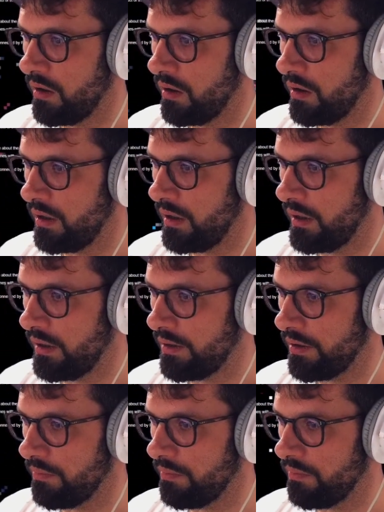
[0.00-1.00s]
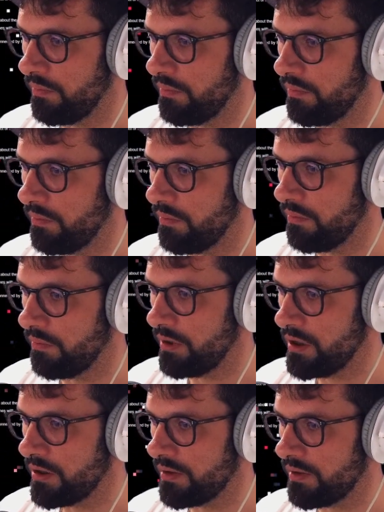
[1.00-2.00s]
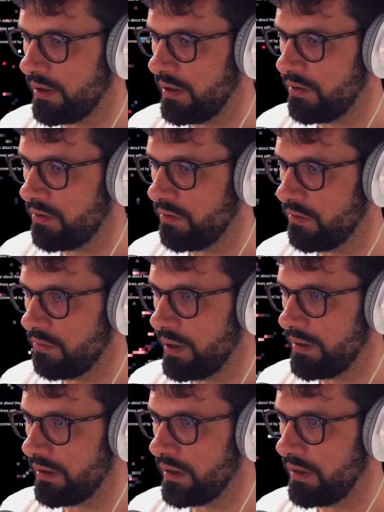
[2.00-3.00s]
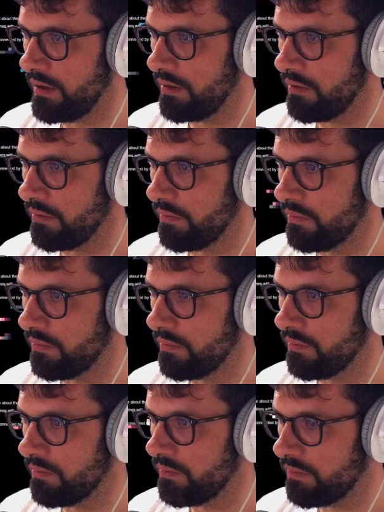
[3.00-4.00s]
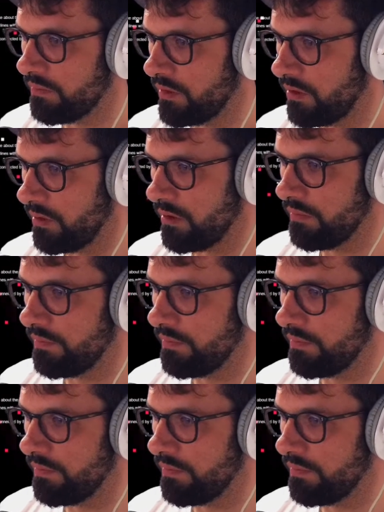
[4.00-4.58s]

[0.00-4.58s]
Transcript: And we just need to basically... Hold on.